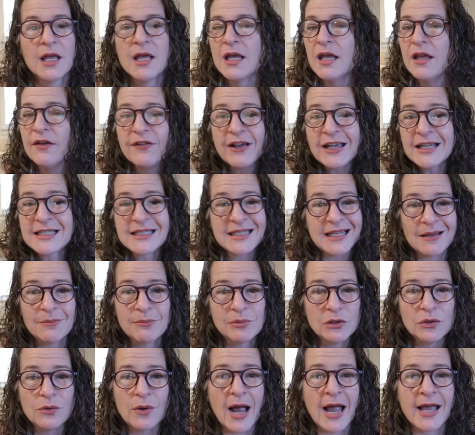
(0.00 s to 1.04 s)
If I see
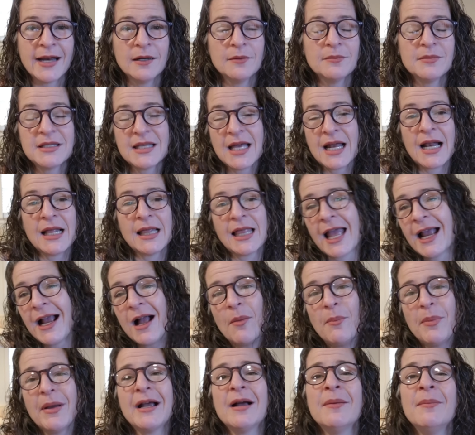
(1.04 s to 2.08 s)
blue items that I like,
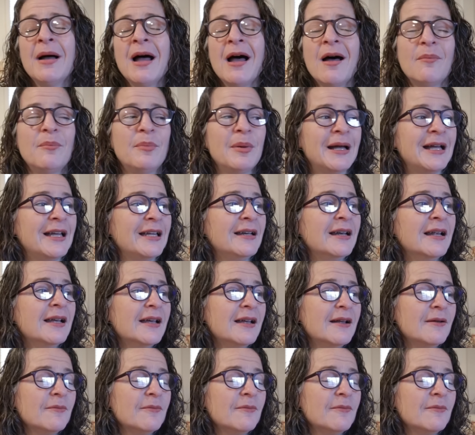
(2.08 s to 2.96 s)
I'll pick them up, but